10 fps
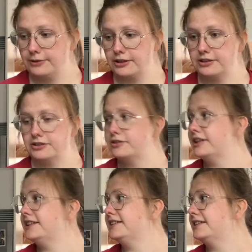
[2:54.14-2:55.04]
we're gonna do
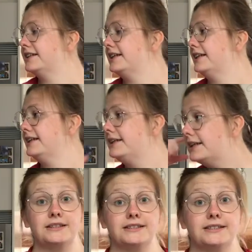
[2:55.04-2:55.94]

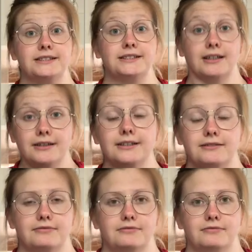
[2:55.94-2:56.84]
the cider.
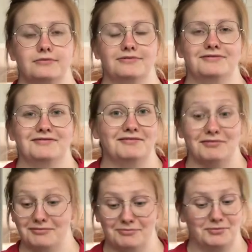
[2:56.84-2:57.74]

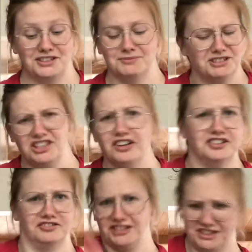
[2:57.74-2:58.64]
Put some
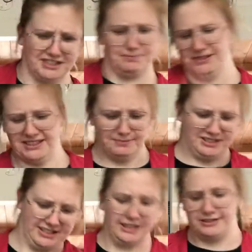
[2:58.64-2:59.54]
cider in, just put some
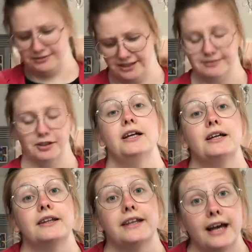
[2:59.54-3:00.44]
cider in.
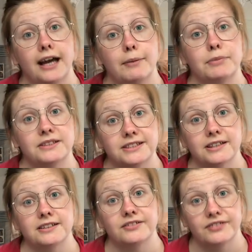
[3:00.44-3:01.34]
The apple cider